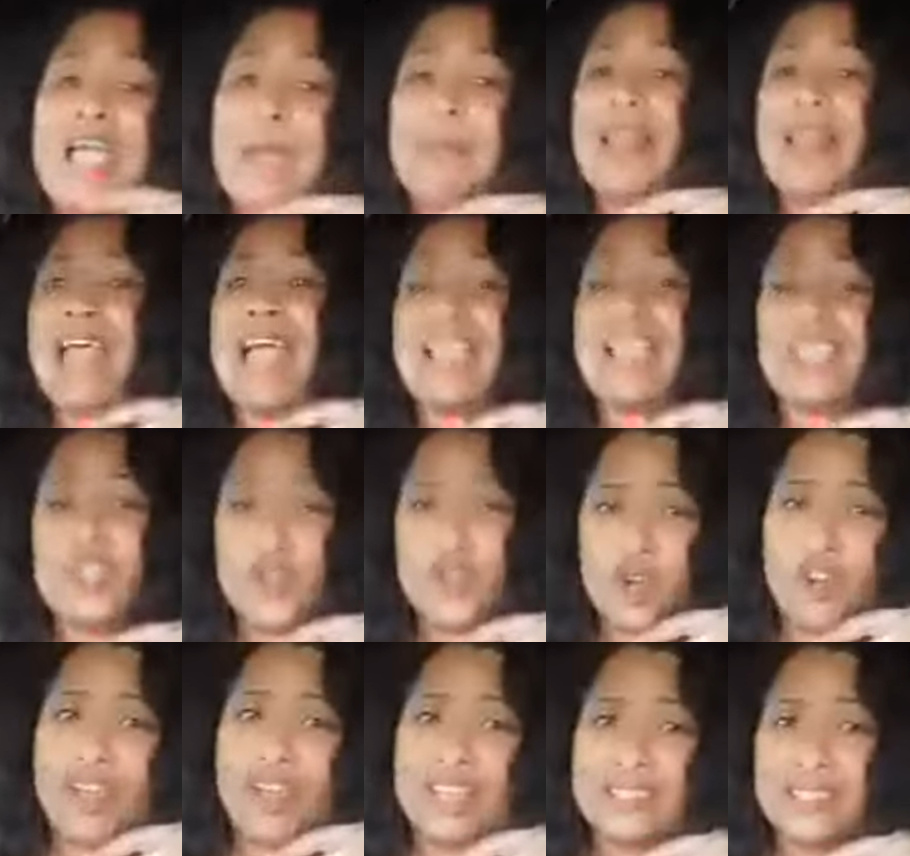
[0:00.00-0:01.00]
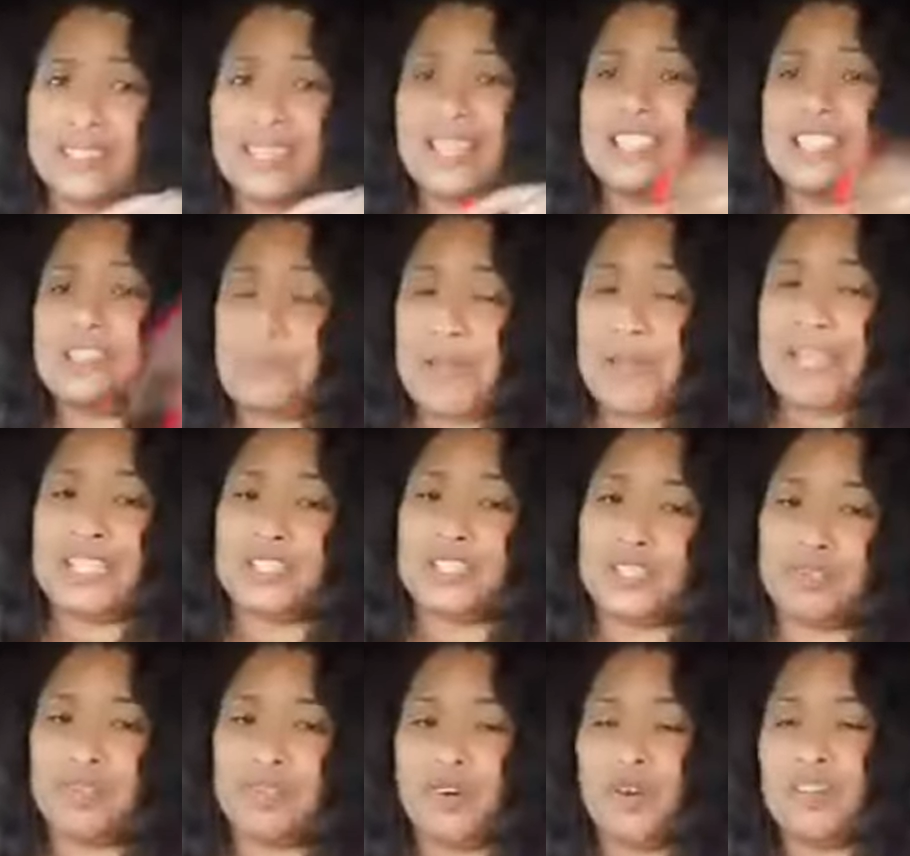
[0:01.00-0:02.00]
be like, in Spanish,
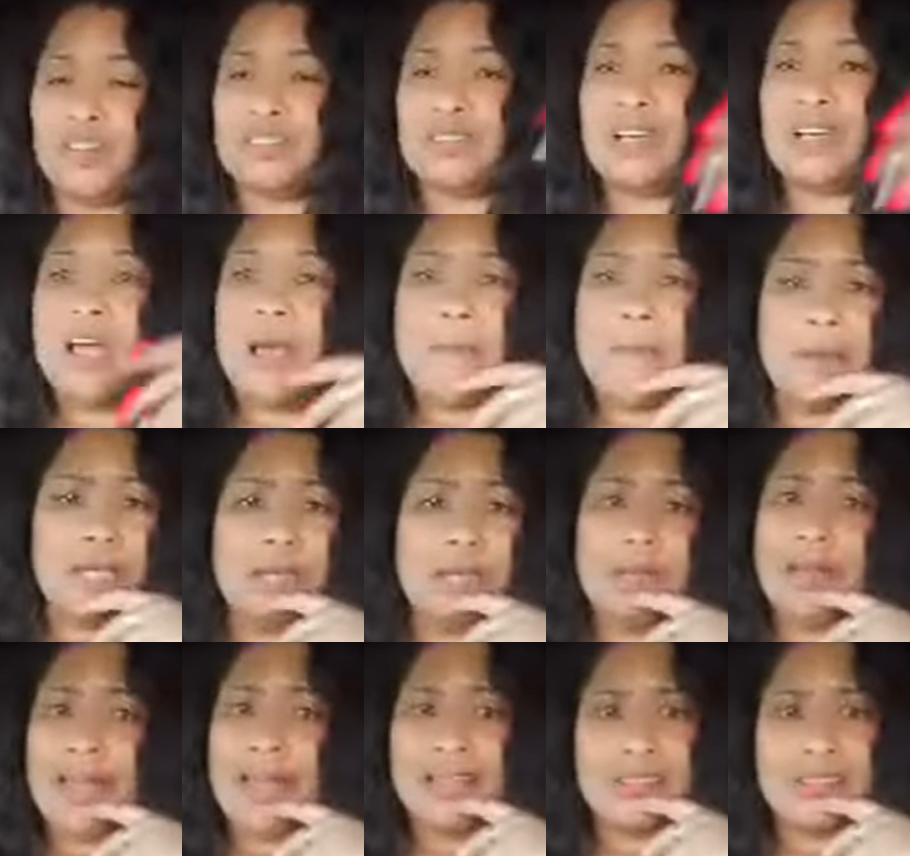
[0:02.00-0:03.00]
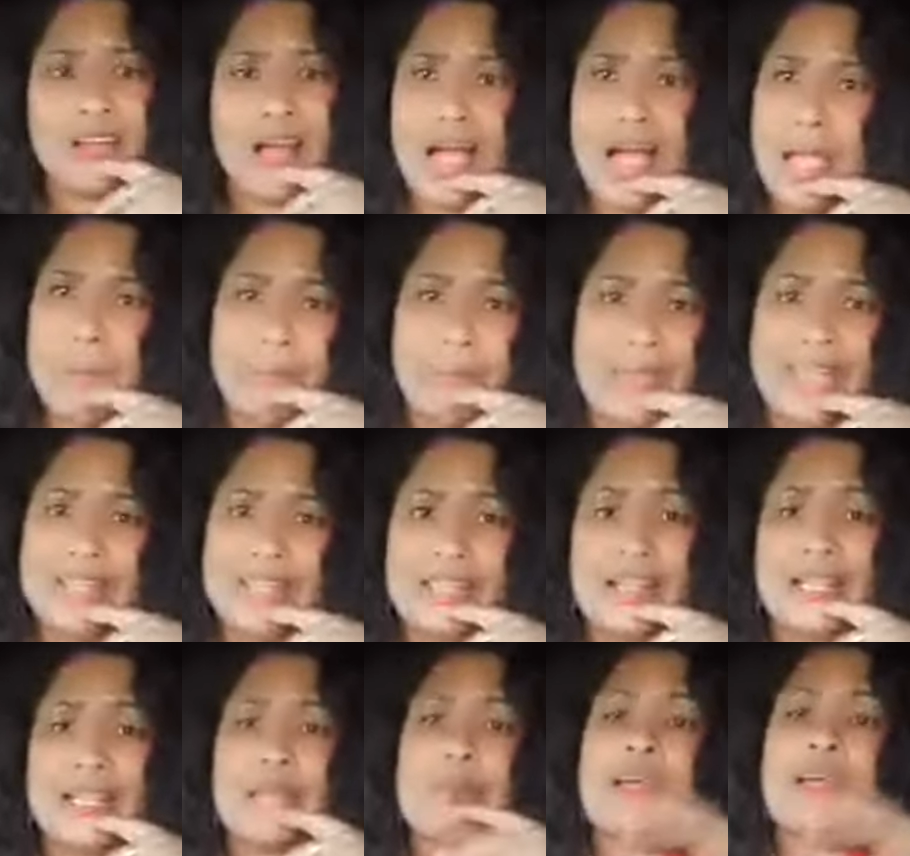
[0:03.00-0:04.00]
of course, but he'd be like, no, I ain't paying
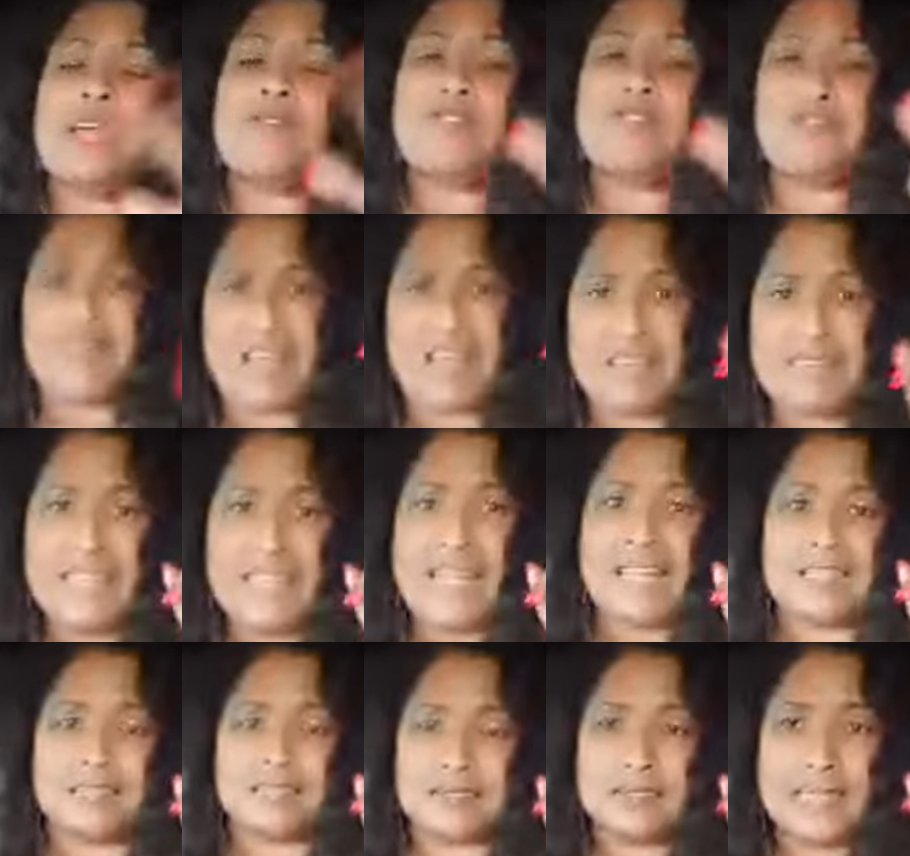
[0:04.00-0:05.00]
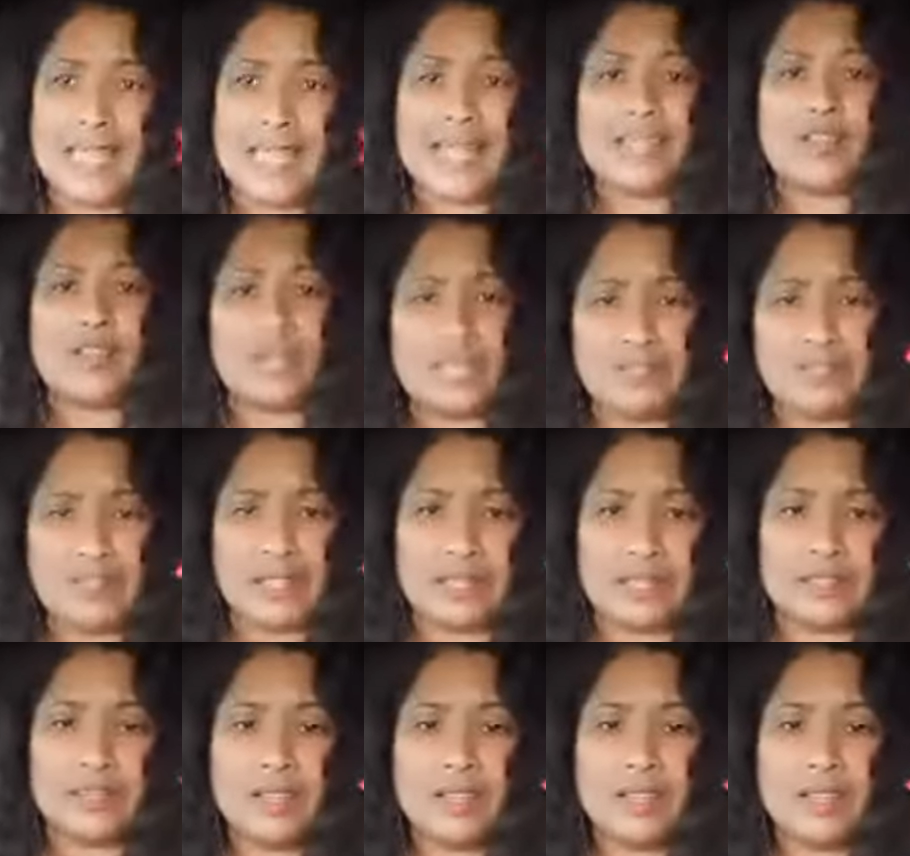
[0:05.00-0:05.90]
that. I'm gonna give you $5. Take it or leave it.